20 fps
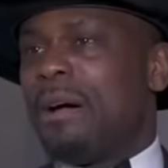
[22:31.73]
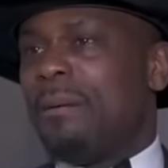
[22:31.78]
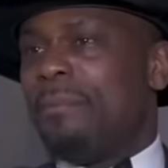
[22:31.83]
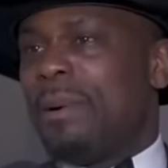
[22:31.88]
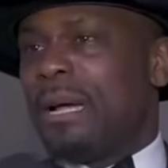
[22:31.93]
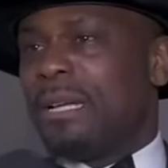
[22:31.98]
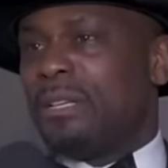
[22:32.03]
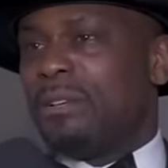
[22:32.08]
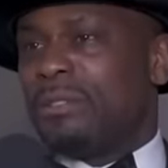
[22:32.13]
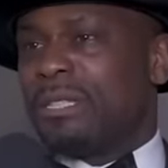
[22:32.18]

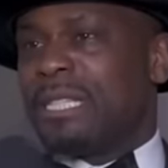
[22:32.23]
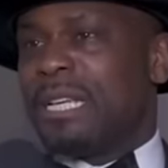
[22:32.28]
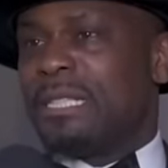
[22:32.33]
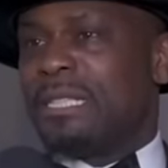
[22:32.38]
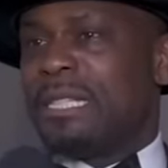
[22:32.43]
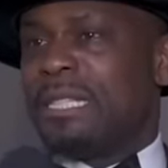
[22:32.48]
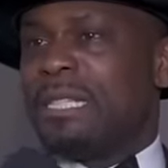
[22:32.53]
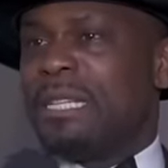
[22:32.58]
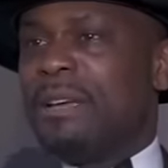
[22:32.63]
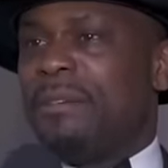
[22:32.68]
By your
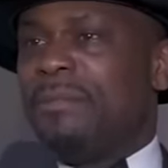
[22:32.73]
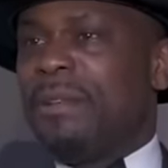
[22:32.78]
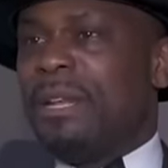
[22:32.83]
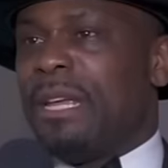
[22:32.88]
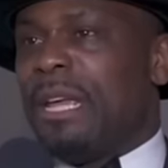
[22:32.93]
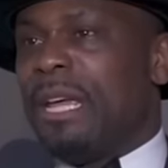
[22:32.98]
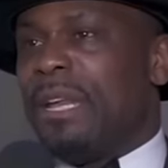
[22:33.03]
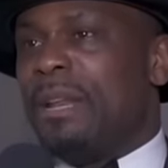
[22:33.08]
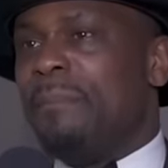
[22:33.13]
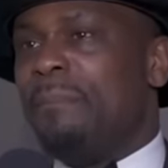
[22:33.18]

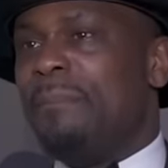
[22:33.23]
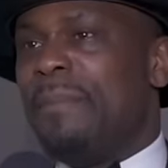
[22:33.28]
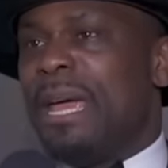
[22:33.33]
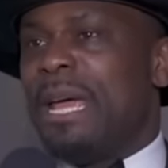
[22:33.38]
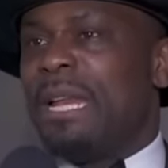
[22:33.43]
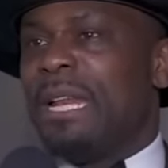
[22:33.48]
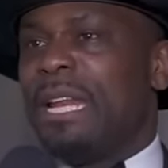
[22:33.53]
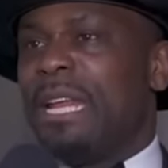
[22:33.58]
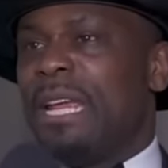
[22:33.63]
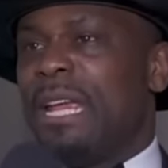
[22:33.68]
sensitivity in a
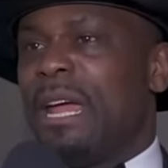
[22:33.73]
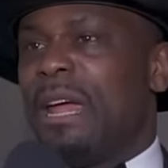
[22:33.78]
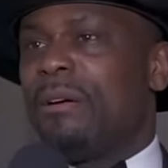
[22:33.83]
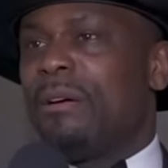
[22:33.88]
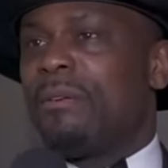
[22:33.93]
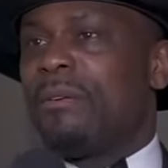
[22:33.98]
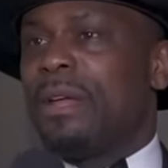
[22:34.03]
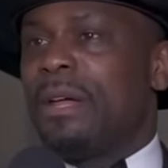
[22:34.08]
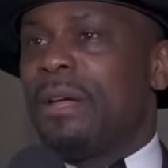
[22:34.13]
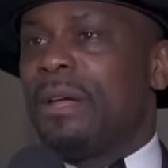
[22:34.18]
manly
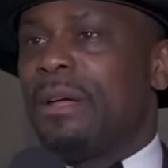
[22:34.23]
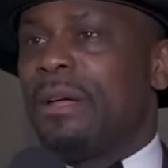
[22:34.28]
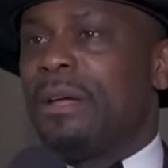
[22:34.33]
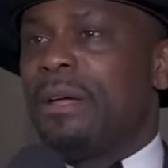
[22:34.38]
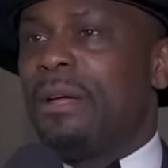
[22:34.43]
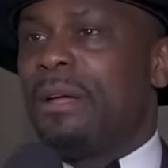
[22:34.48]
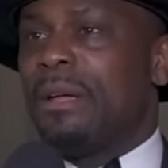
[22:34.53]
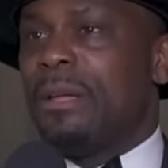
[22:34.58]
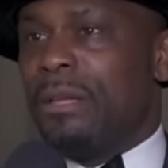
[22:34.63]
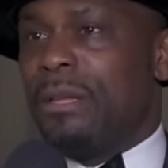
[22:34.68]
area.
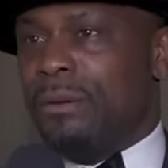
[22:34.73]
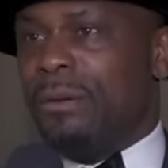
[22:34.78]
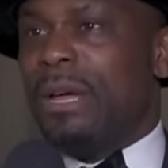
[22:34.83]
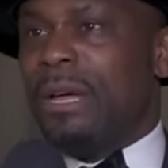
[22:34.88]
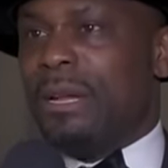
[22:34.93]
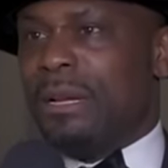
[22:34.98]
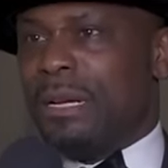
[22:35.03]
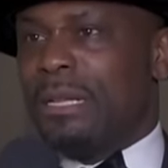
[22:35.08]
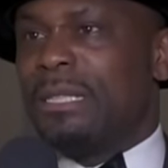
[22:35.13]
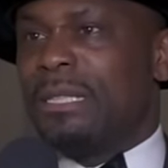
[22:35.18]
You
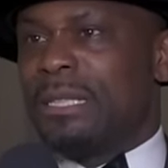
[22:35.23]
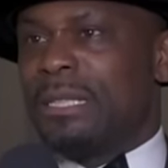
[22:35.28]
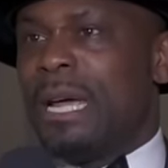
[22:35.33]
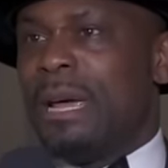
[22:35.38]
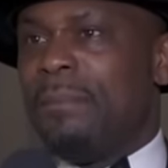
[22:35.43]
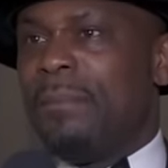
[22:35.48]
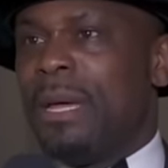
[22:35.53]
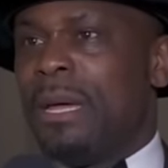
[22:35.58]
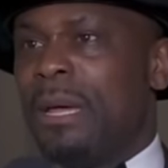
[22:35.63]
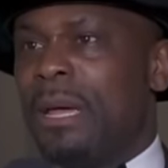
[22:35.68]

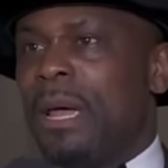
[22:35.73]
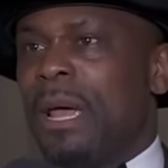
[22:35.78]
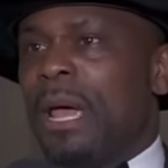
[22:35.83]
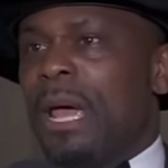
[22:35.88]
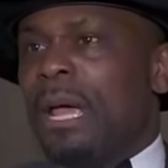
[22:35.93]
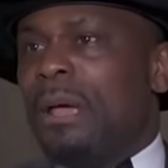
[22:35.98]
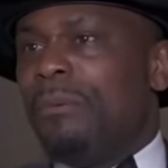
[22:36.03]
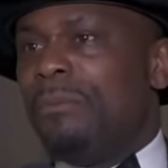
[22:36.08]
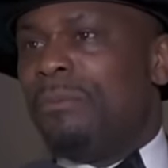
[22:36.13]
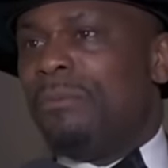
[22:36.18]
understand me?
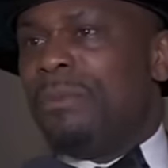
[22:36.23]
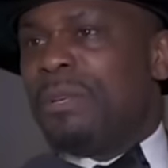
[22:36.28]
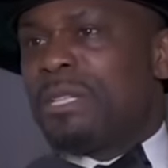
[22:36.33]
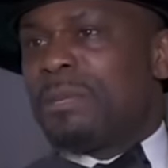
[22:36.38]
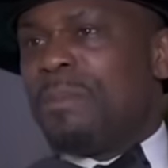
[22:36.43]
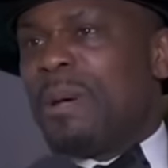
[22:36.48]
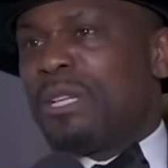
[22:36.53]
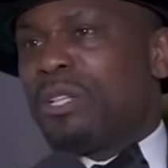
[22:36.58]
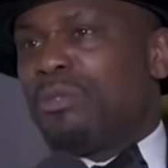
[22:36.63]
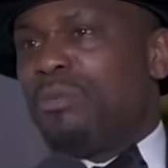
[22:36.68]

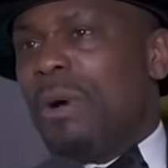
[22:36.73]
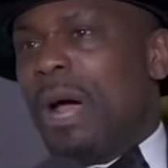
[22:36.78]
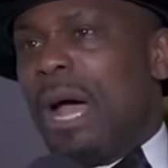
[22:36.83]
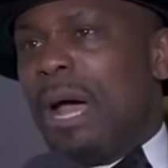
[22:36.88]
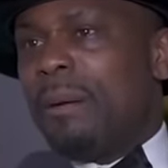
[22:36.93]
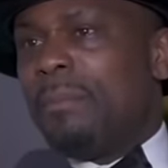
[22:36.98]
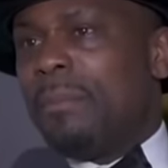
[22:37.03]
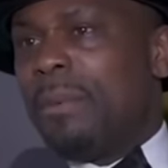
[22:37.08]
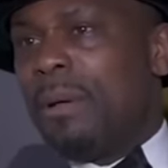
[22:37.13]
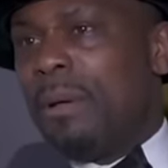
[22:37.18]
Special
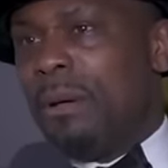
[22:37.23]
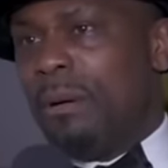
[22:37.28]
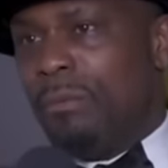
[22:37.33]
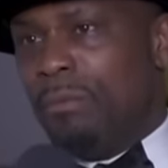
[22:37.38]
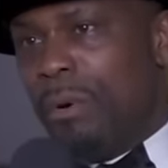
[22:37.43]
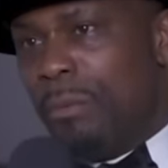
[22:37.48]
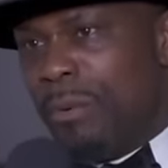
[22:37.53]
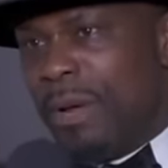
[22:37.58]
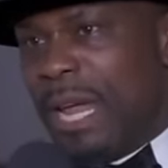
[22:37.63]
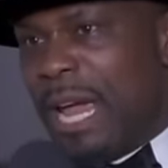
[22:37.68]
op.
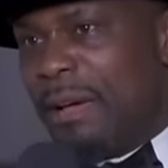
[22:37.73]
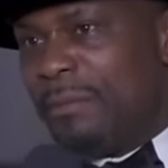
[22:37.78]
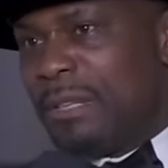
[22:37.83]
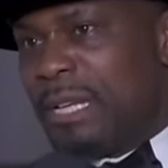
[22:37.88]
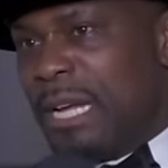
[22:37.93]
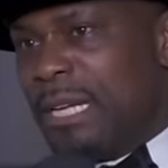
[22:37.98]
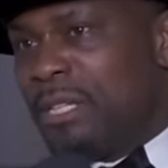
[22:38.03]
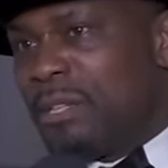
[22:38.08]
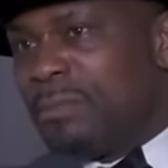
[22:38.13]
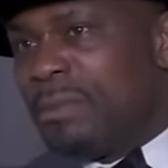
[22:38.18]
When we have
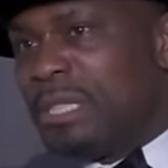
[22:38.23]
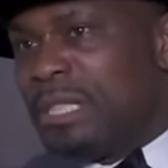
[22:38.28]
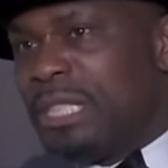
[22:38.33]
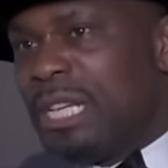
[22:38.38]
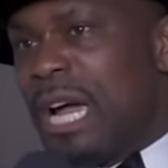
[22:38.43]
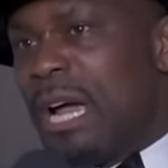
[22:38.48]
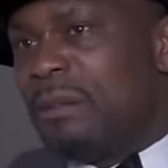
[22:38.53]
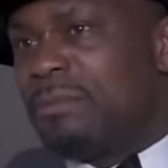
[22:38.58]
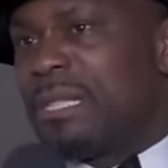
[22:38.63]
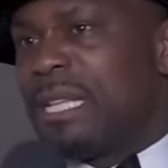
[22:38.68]
dangerous
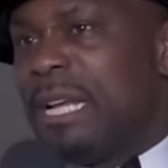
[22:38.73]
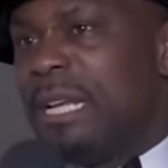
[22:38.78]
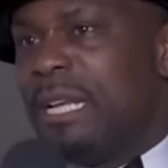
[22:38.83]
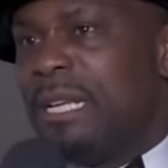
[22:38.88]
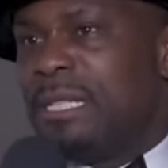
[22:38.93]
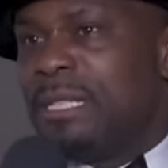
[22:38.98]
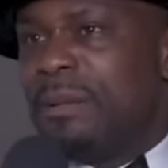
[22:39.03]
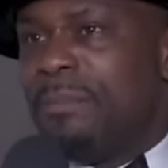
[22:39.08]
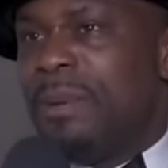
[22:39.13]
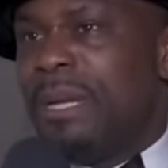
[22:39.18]
jobs that
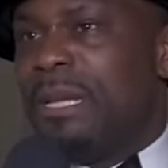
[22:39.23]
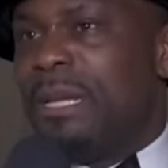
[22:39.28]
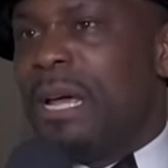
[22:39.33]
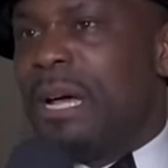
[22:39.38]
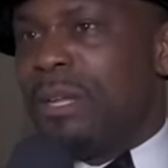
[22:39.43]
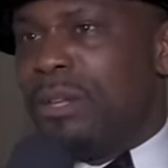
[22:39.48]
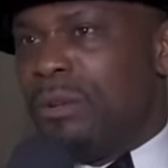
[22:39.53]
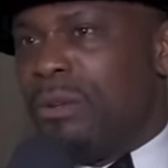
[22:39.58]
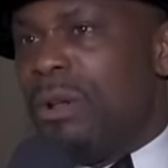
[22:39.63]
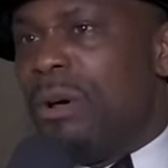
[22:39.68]
needs to be
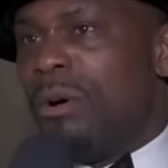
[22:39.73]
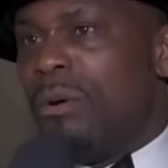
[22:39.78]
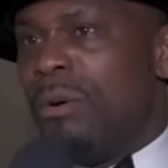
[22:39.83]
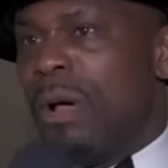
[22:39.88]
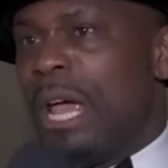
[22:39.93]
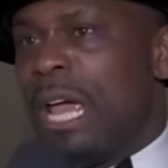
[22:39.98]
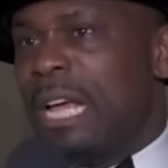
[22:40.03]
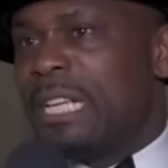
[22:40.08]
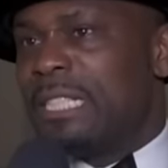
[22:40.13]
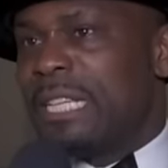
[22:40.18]
done, you know,
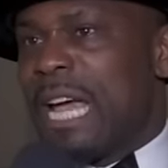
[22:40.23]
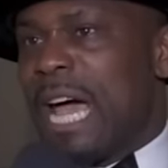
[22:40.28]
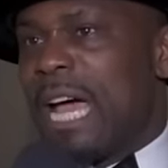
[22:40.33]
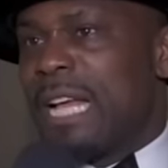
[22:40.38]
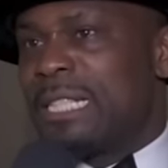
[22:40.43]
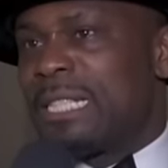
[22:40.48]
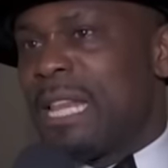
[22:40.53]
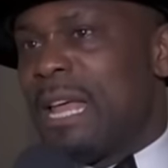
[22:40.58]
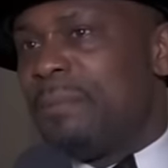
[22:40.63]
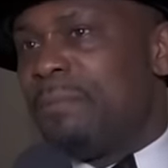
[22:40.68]
it's
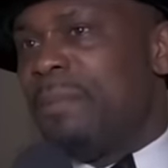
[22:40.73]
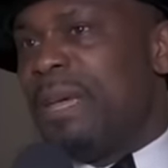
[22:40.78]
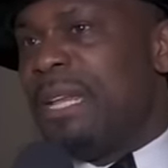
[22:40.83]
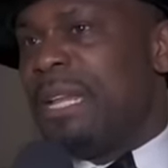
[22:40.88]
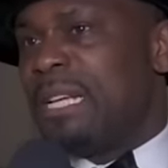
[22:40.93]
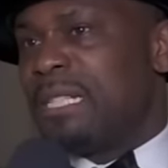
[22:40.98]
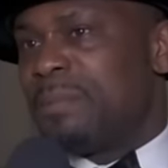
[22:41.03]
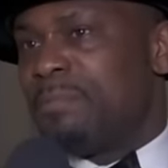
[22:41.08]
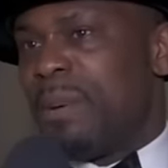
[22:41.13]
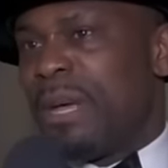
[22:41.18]
guys like me
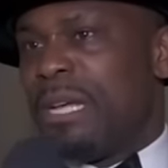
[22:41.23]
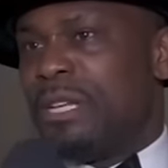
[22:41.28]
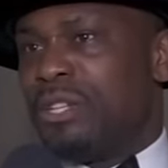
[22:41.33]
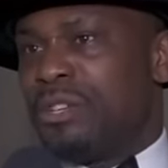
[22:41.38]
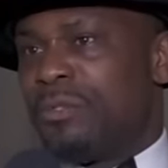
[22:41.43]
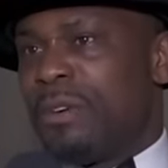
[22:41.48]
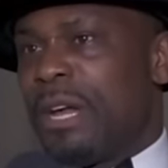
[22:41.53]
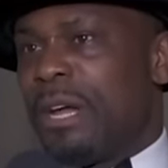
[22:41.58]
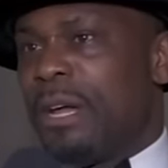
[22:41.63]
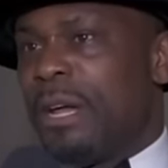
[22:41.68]
that's
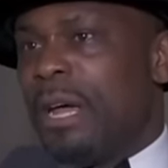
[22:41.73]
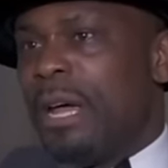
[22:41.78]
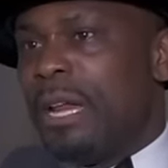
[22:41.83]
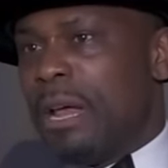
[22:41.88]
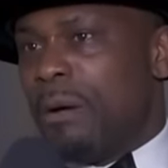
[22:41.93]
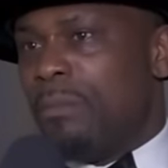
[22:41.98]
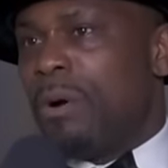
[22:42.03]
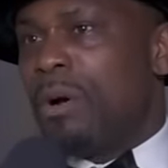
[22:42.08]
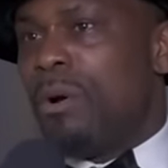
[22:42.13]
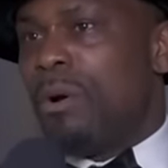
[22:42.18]
patriot,
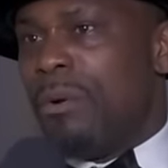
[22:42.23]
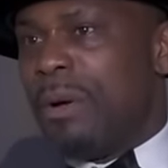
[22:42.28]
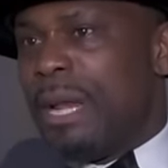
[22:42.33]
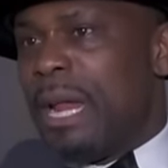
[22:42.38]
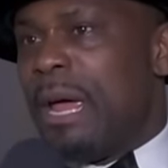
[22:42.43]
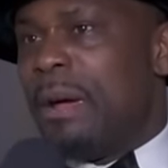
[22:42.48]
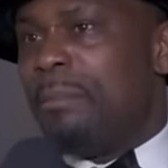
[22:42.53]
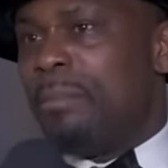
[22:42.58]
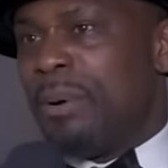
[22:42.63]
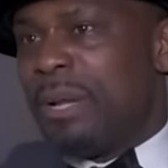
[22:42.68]
that will go in
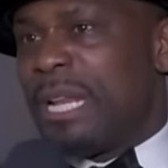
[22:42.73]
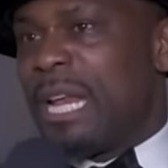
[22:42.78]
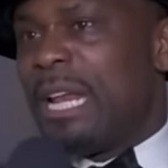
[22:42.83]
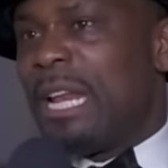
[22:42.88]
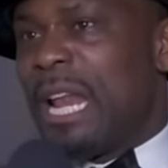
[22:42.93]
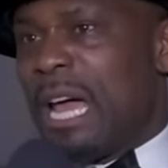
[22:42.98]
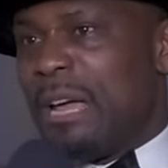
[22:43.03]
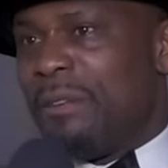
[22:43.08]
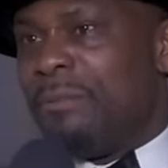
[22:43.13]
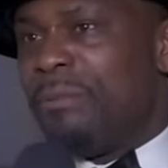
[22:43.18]
there and put that
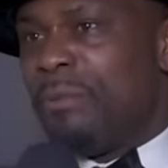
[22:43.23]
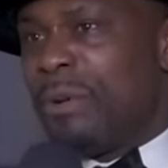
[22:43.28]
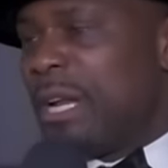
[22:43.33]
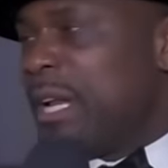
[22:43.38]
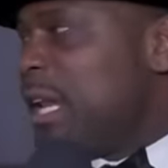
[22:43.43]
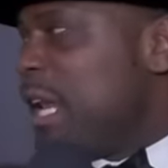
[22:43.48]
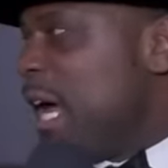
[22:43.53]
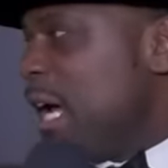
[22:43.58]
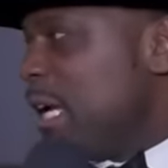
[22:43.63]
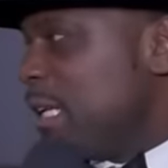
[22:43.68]
life on the
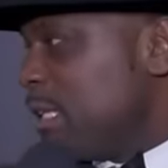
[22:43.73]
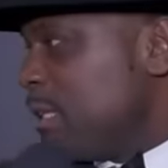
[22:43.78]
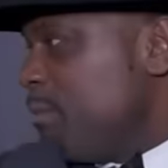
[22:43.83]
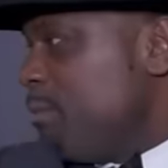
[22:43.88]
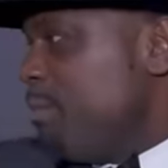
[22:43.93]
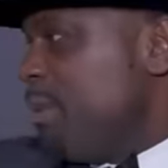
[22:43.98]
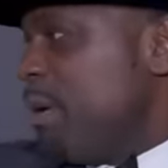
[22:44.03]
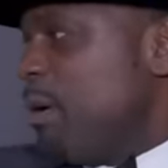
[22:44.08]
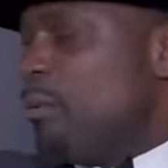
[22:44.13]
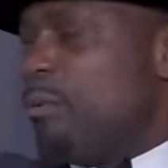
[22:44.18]
line to
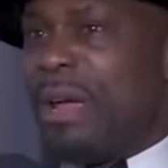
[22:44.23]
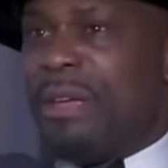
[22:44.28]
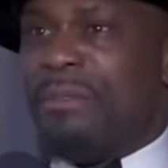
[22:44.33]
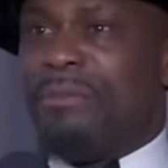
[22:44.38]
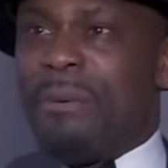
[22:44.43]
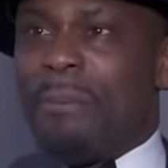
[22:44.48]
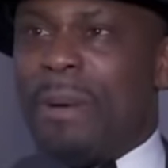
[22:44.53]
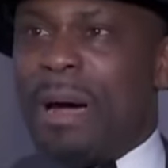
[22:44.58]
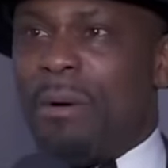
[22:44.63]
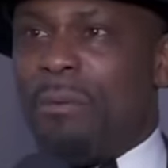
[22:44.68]
be away
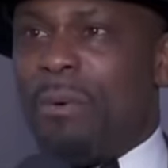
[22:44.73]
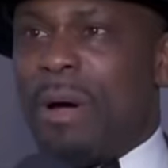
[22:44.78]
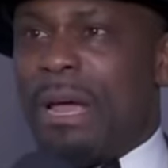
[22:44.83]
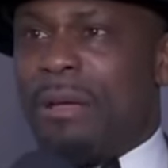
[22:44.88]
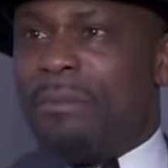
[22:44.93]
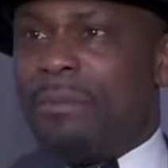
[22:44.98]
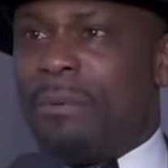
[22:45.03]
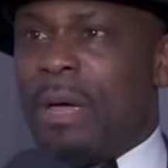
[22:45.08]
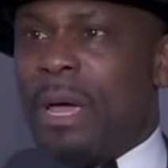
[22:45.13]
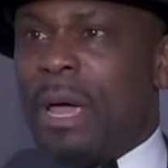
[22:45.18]
from my
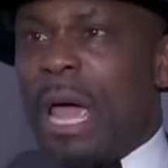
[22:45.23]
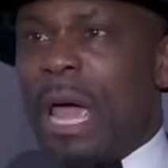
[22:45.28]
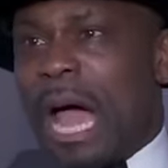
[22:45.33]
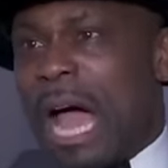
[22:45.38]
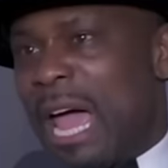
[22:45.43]
wife.